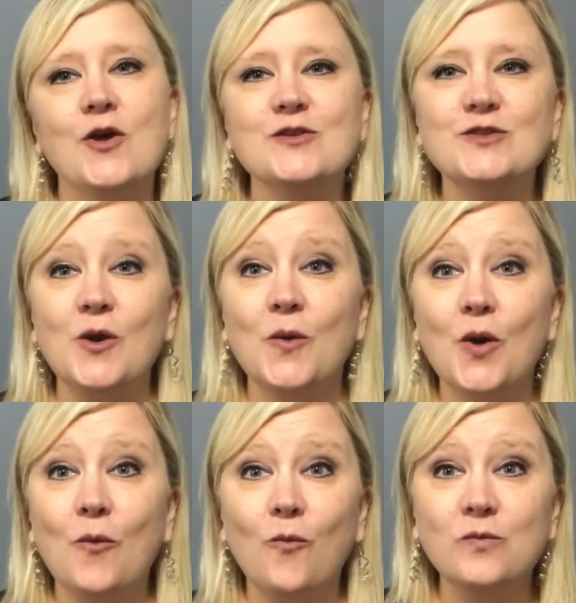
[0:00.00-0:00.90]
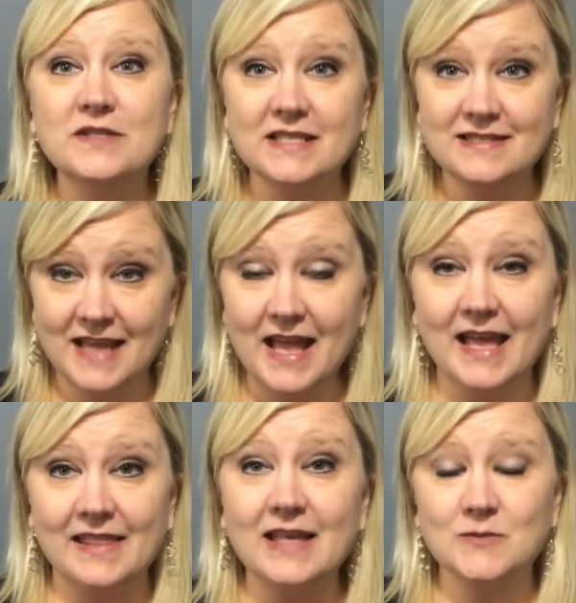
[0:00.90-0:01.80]
So
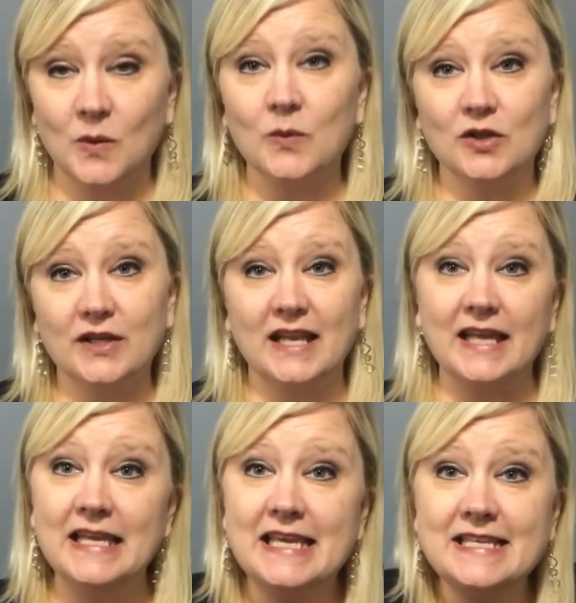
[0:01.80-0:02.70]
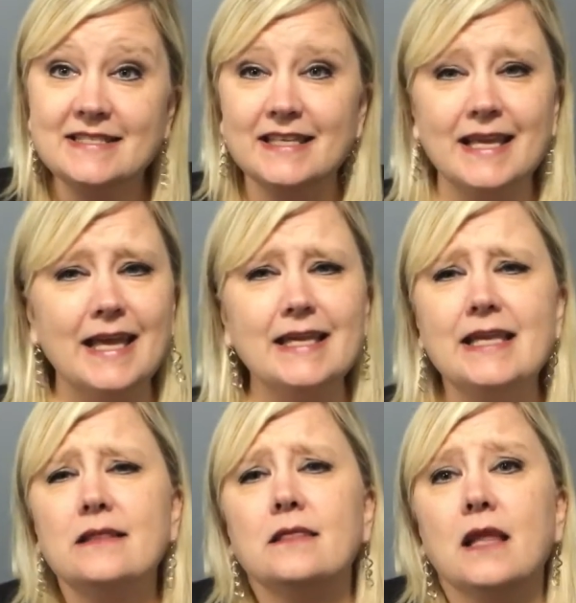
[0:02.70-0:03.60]
today, that's what we're looking at. He's the king.
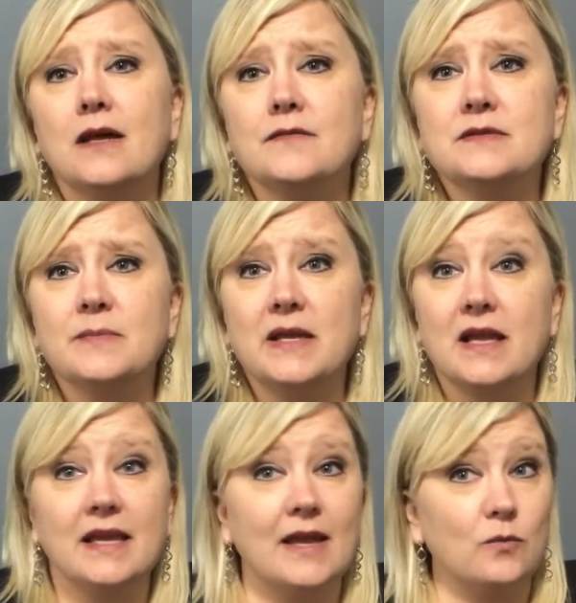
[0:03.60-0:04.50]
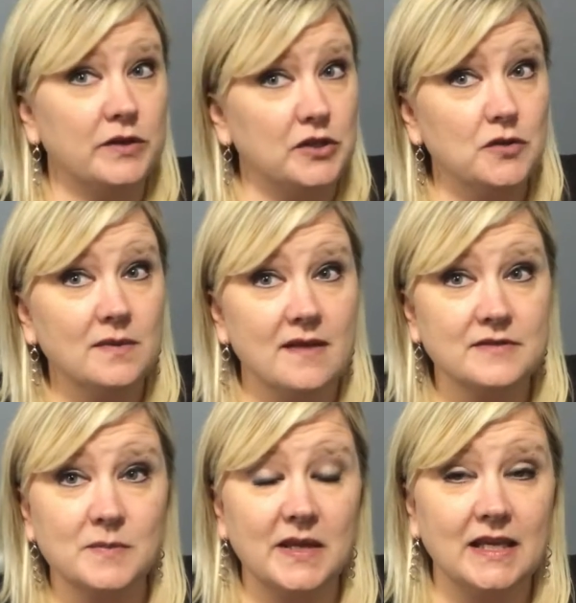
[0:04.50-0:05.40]
He loves being a king. Wouldn't you love
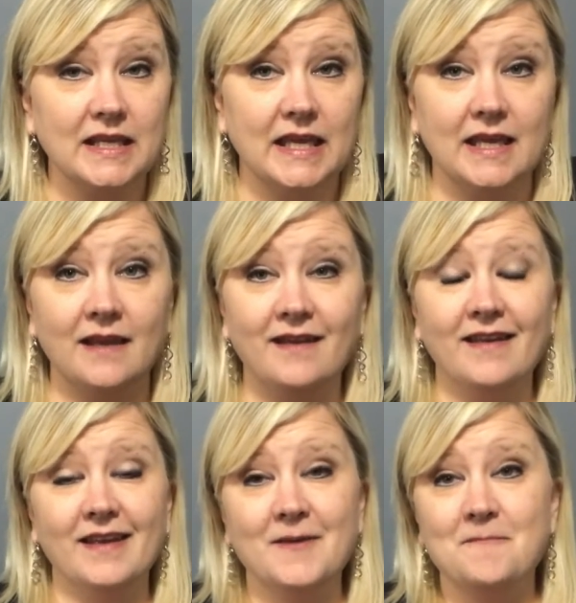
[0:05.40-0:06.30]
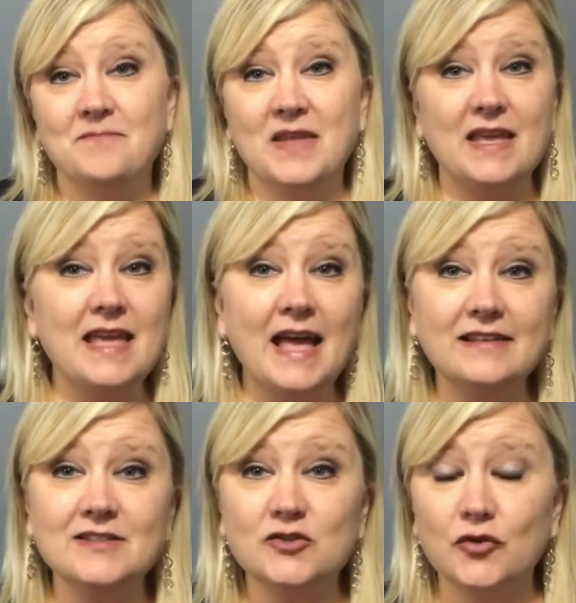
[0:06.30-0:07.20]
to be a king? He
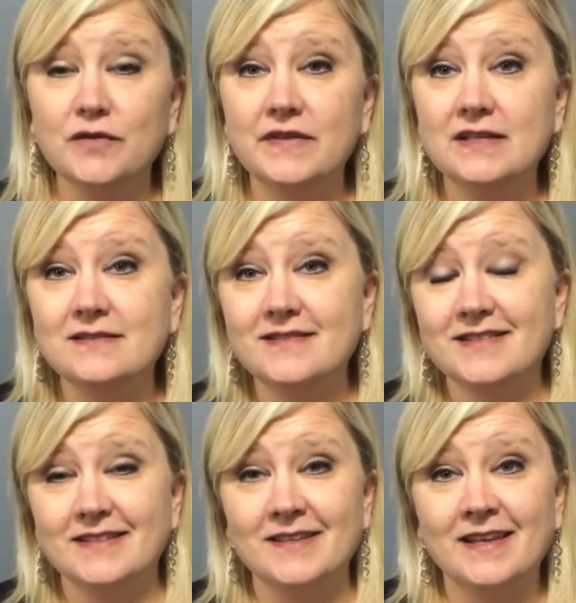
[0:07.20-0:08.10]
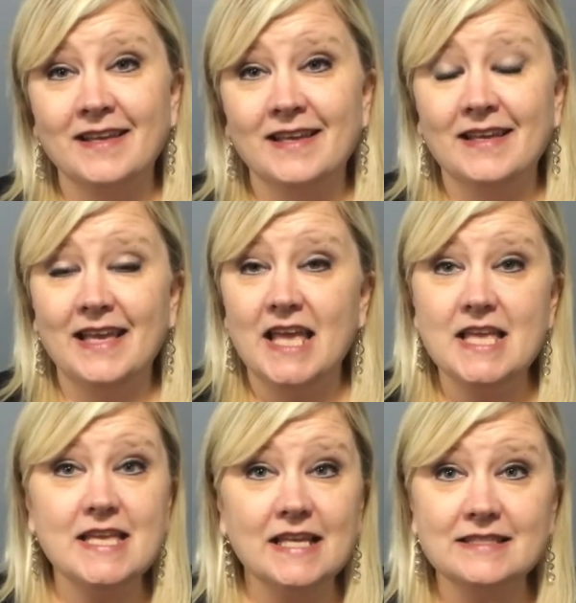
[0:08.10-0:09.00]
has servants and
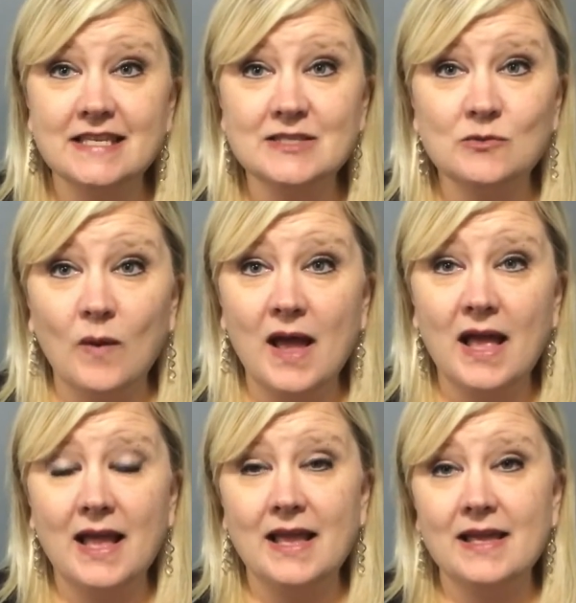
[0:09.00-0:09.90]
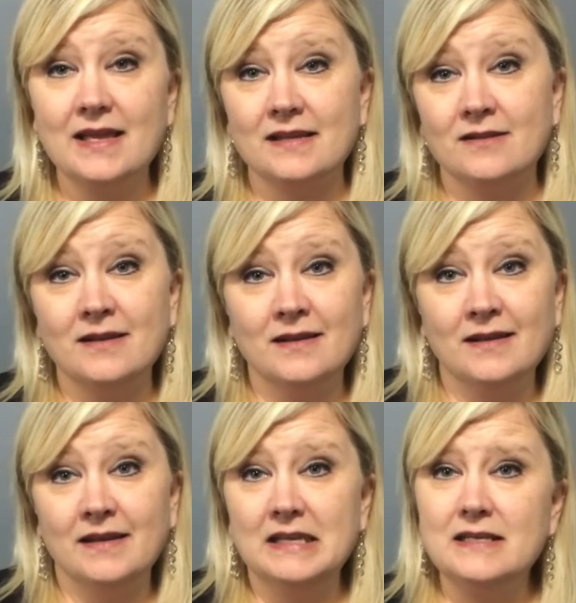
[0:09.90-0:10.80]
he gets his way and
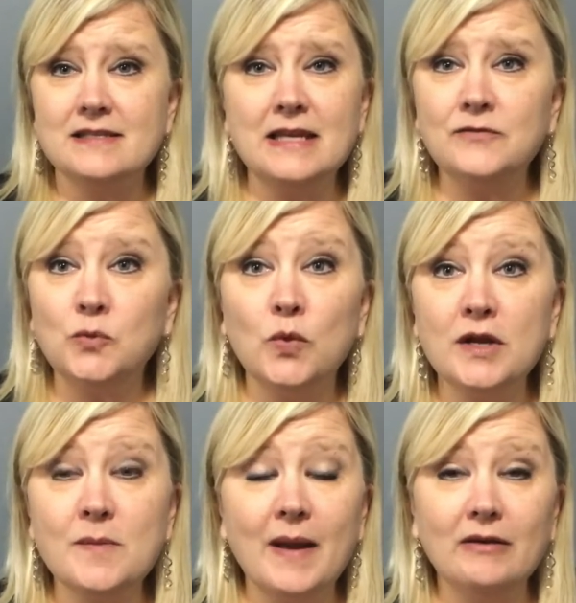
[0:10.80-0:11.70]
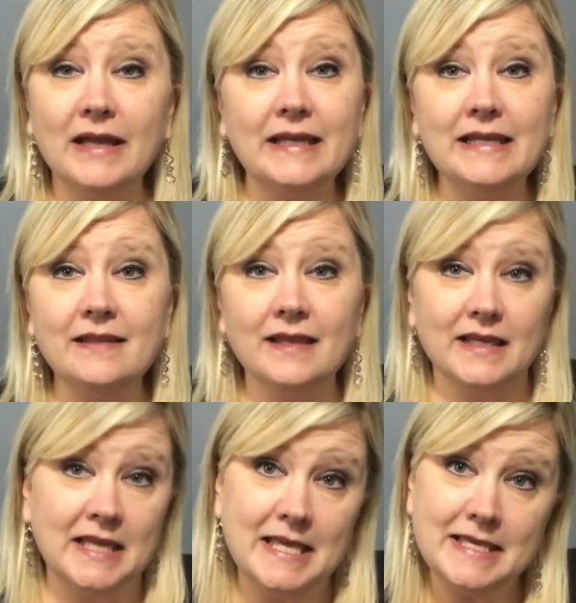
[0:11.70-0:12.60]
he doesn't have to worry about anything.
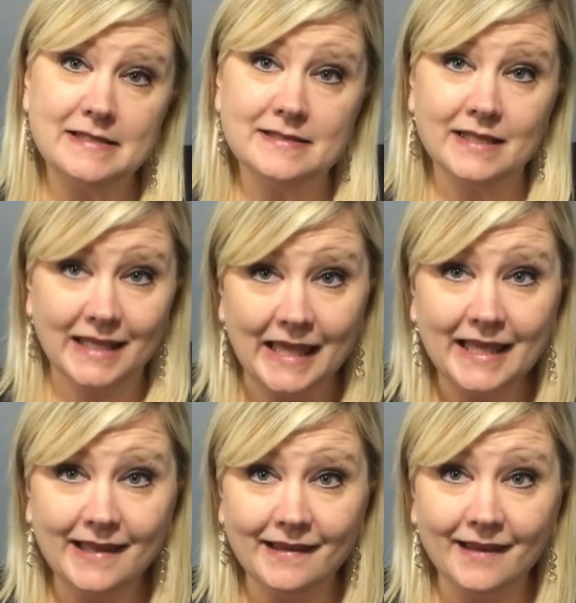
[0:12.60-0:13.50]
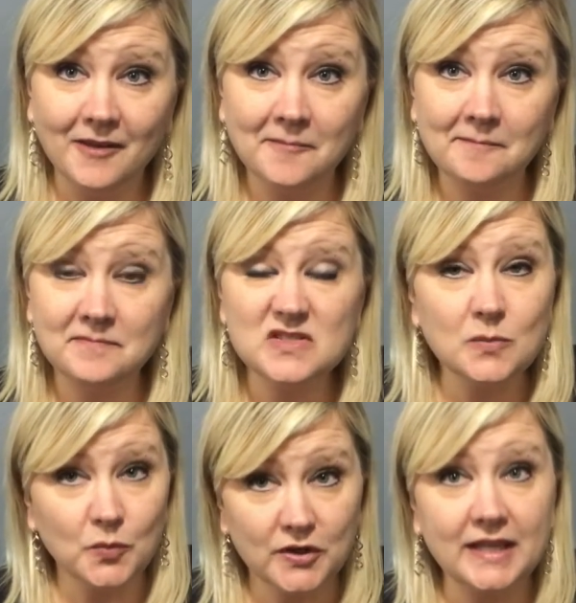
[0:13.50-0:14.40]
He's the king. It's a
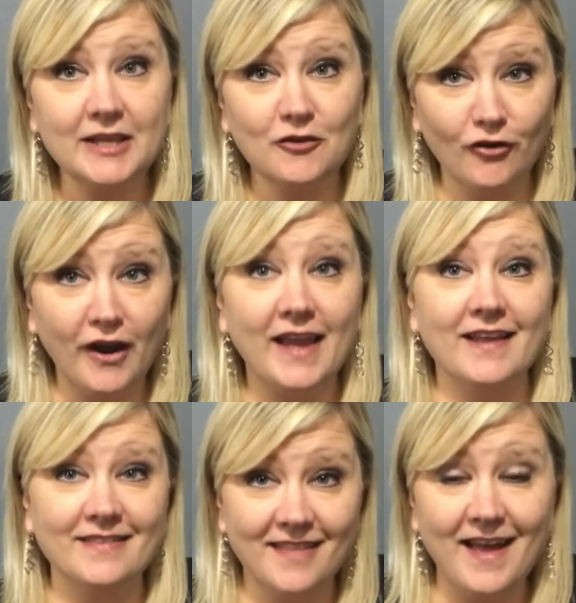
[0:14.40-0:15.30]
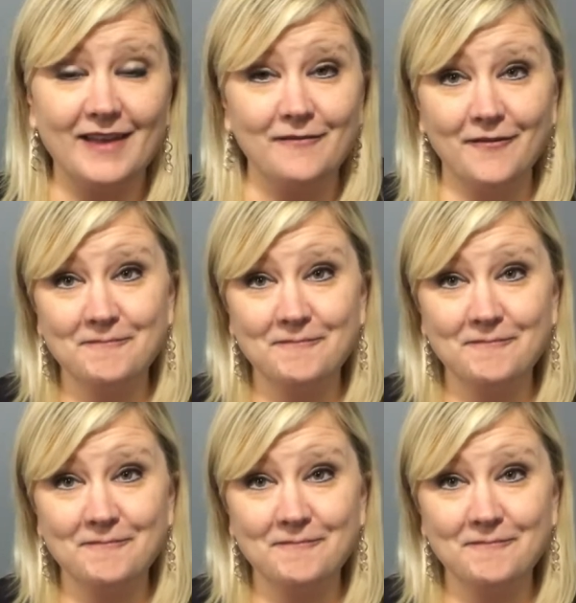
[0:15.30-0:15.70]
pretty great life.